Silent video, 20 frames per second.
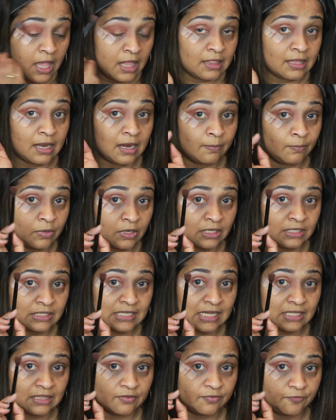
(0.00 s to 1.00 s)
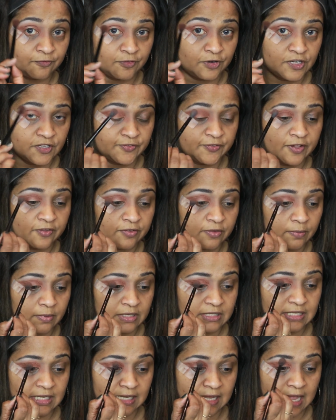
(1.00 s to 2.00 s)
Then I'm going to take the first fluffy
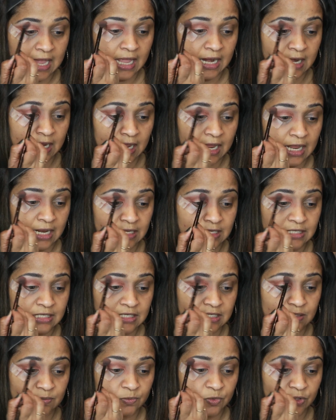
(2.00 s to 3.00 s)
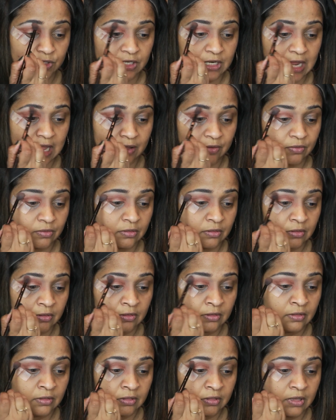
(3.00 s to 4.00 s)
brush again and just smoothen out
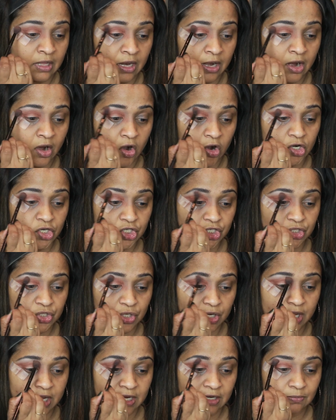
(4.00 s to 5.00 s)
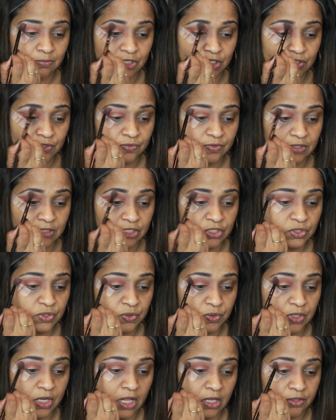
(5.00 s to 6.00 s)
that harsh line between the
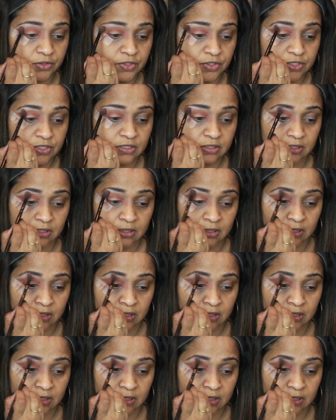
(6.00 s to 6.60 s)
two colors.